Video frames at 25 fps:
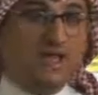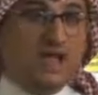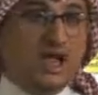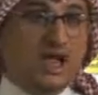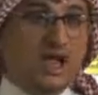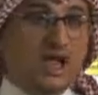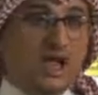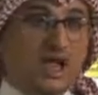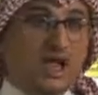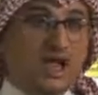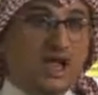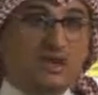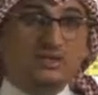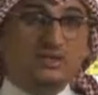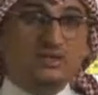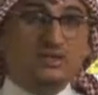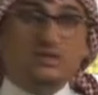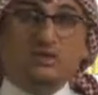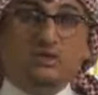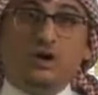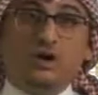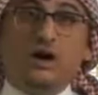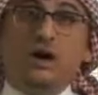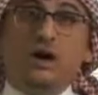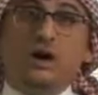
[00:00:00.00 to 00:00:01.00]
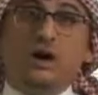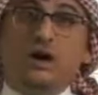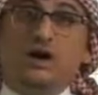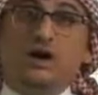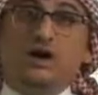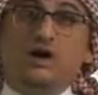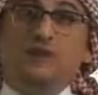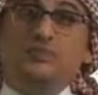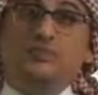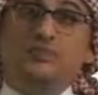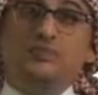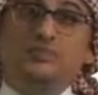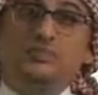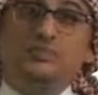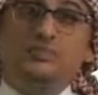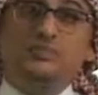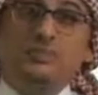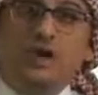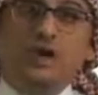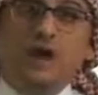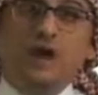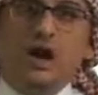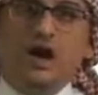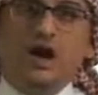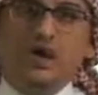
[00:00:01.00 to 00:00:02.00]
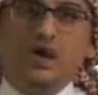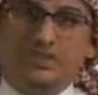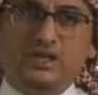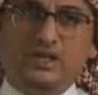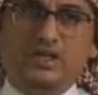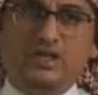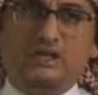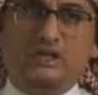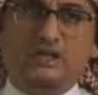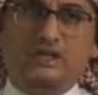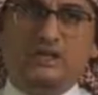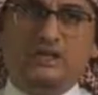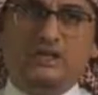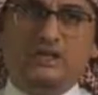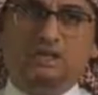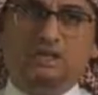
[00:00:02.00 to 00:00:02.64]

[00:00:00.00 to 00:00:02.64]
And you are, I think,